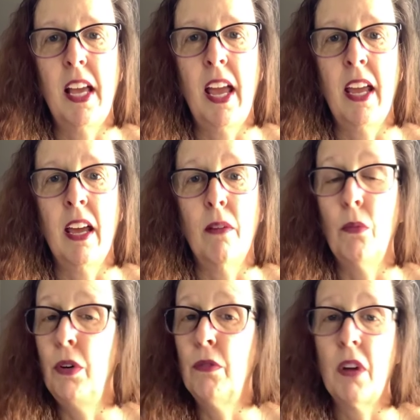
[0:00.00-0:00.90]
and
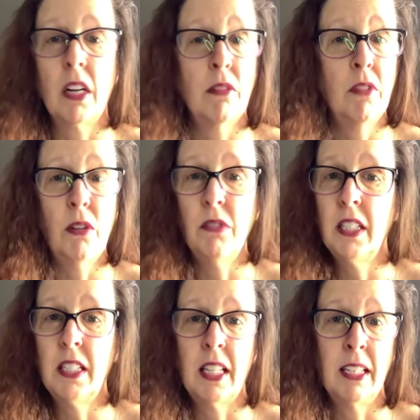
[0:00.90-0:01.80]
we'll rock and roll with this
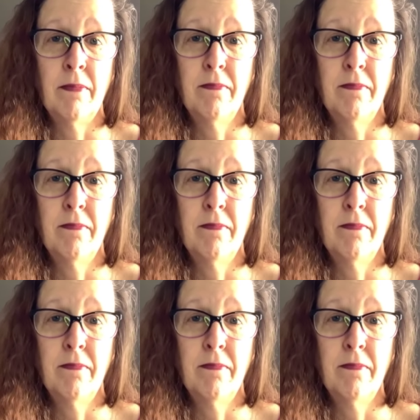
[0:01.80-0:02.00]
thing.